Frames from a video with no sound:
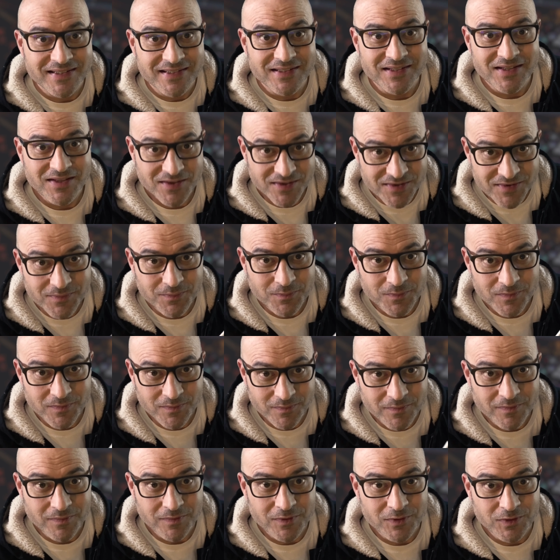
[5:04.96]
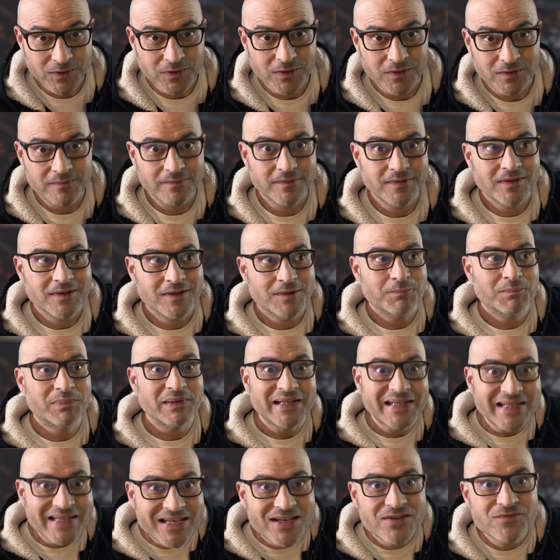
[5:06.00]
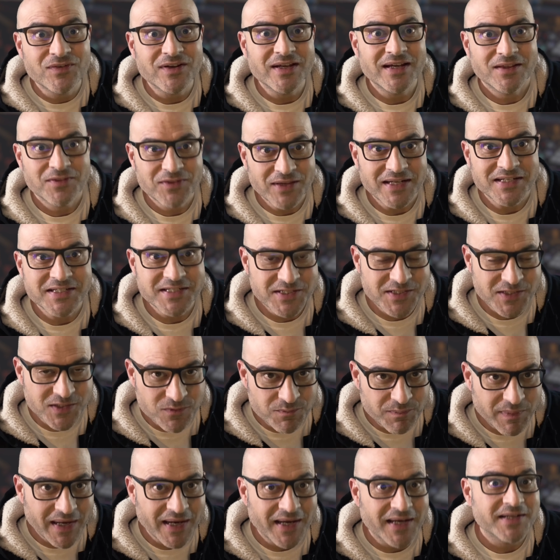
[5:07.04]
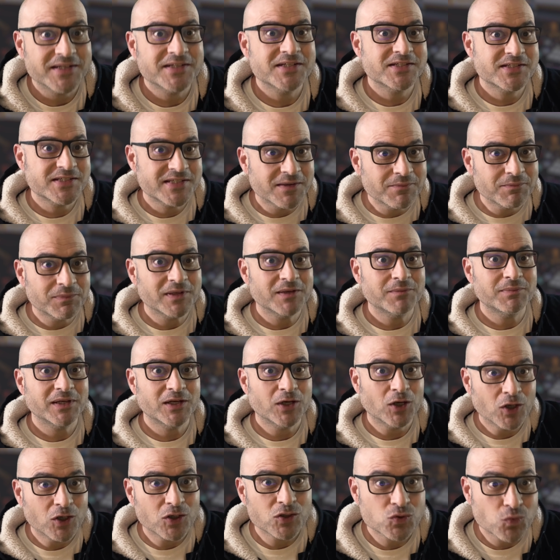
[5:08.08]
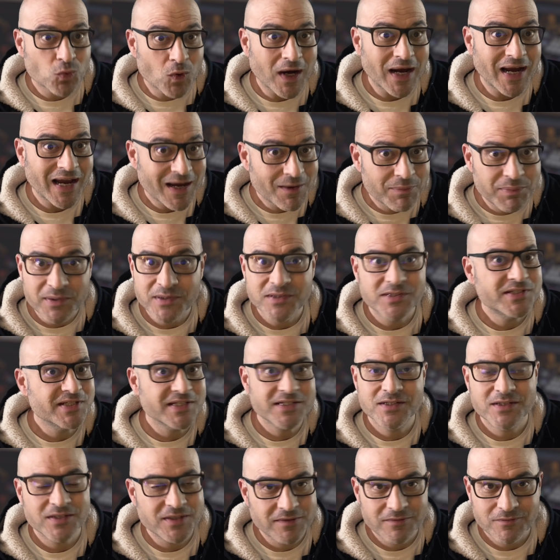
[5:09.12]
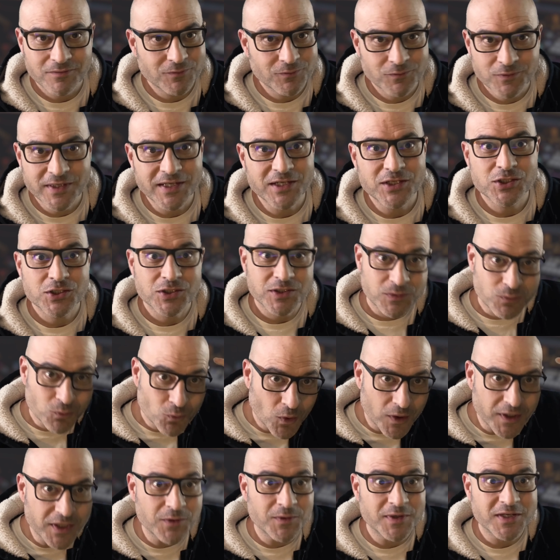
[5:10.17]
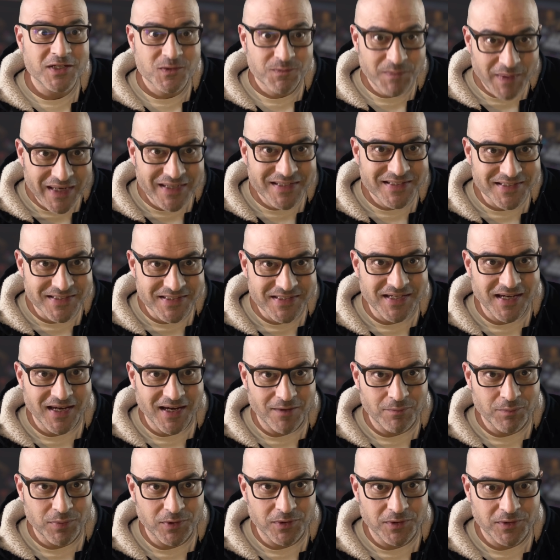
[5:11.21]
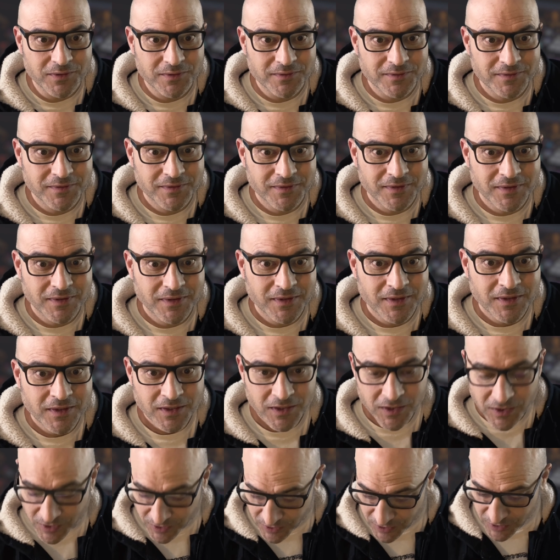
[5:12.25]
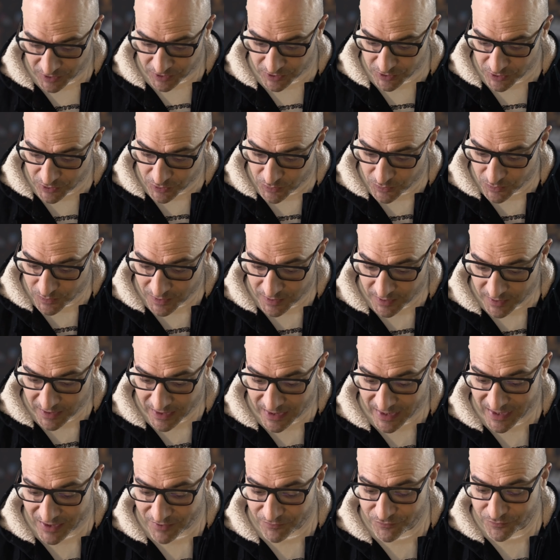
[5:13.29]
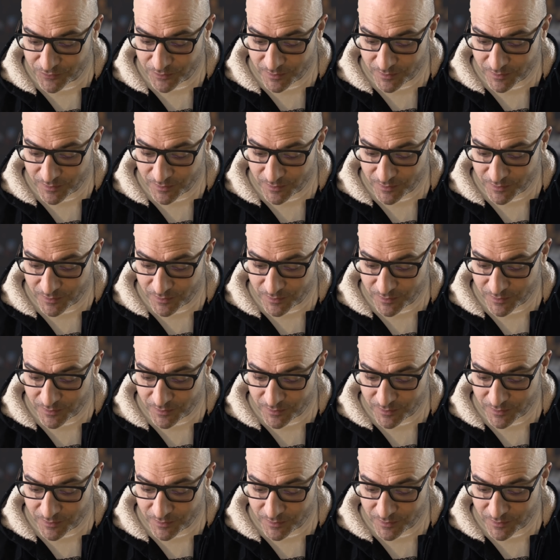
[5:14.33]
that it is bad simply because what happened didn't reach what you expected to happen, you have